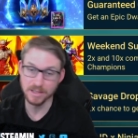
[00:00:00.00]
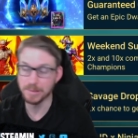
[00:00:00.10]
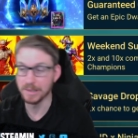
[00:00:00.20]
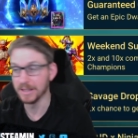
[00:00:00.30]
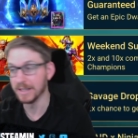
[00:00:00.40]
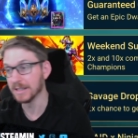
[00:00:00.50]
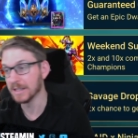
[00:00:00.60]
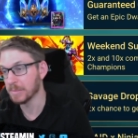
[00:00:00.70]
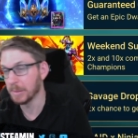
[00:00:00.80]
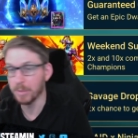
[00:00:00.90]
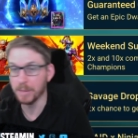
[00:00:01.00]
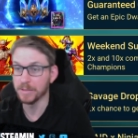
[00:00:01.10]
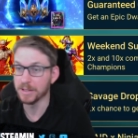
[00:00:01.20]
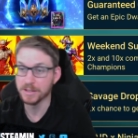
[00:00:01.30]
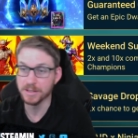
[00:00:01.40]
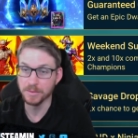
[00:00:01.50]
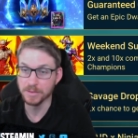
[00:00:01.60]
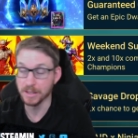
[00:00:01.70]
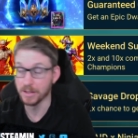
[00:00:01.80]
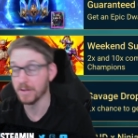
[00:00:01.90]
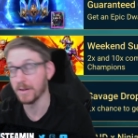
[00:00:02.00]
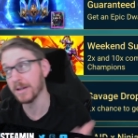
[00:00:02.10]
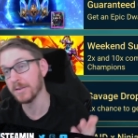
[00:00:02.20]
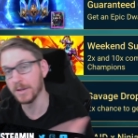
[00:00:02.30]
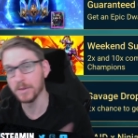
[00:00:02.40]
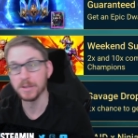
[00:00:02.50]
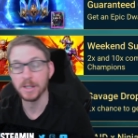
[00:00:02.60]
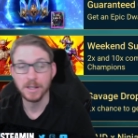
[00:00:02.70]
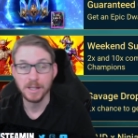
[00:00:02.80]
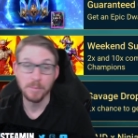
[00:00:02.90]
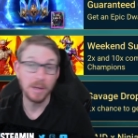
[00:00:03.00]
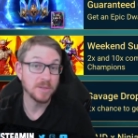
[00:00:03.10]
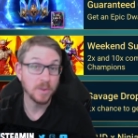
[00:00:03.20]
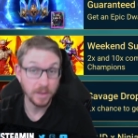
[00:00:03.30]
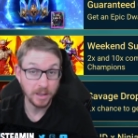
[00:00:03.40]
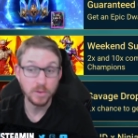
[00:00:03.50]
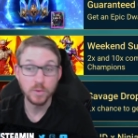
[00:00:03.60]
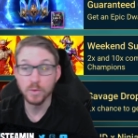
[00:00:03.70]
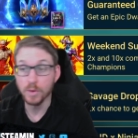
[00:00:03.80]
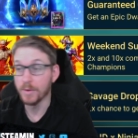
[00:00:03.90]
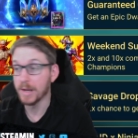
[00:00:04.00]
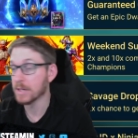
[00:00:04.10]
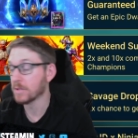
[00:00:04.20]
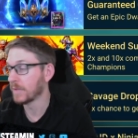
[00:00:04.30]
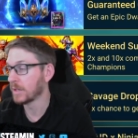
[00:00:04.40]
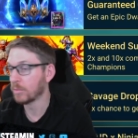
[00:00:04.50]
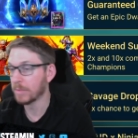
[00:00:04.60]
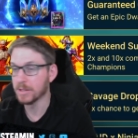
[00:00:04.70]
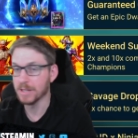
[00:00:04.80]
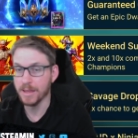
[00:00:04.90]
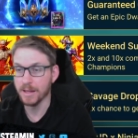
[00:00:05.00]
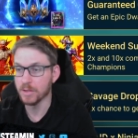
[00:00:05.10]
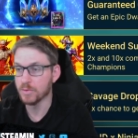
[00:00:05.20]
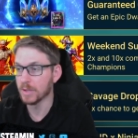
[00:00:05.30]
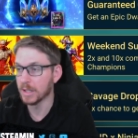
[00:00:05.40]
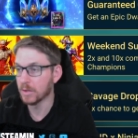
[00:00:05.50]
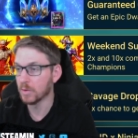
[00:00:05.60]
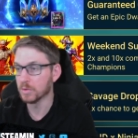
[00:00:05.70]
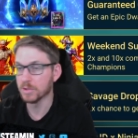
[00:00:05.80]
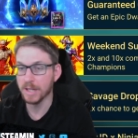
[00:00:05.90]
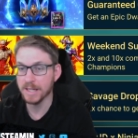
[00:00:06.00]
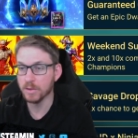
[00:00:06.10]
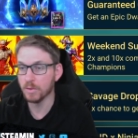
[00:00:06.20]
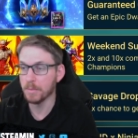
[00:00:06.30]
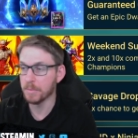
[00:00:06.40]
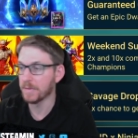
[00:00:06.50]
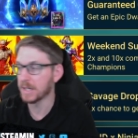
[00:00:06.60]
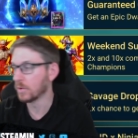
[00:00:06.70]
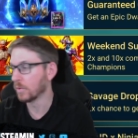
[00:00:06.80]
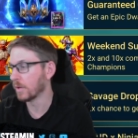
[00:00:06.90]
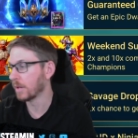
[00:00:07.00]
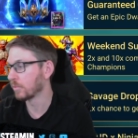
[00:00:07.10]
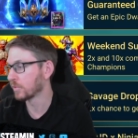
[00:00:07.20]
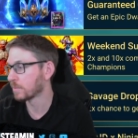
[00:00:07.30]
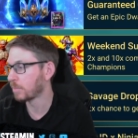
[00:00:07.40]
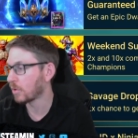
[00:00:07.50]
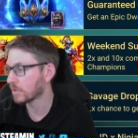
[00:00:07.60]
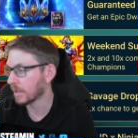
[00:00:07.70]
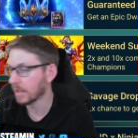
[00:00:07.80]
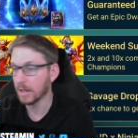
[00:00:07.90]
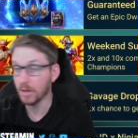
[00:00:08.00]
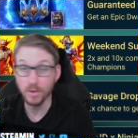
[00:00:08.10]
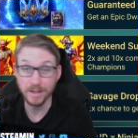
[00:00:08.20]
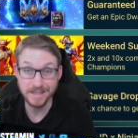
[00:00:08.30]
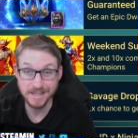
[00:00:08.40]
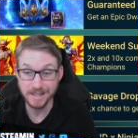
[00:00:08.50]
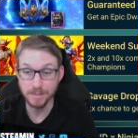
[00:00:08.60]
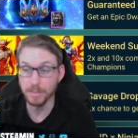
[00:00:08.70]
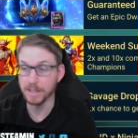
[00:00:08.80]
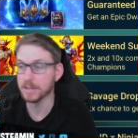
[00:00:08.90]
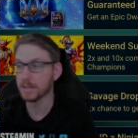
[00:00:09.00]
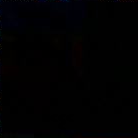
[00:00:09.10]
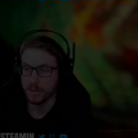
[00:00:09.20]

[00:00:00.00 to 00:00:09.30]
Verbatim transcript: It's been leaked. It's been published. I was like, okay, well, but I'm still going to do a reaction video because I think it's really cool. So let's load up the video, and we'll just pause it at all the exciting bits.